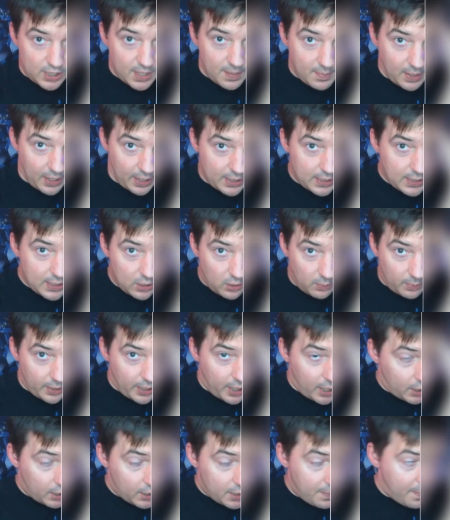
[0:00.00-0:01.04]
kind of deal, but
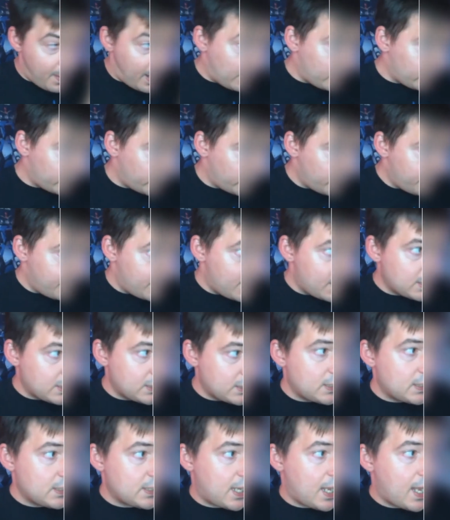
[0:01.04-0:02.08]
not in the battle group.
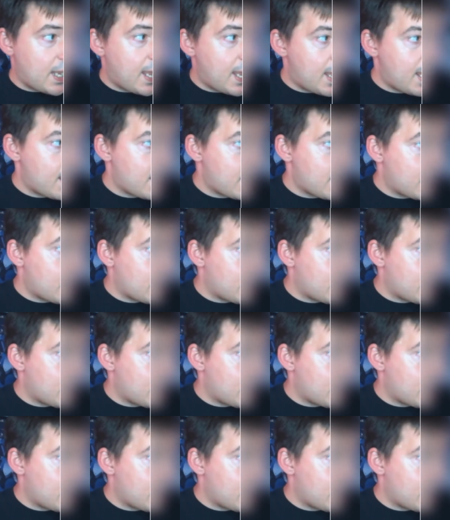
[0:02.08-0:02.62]
This is a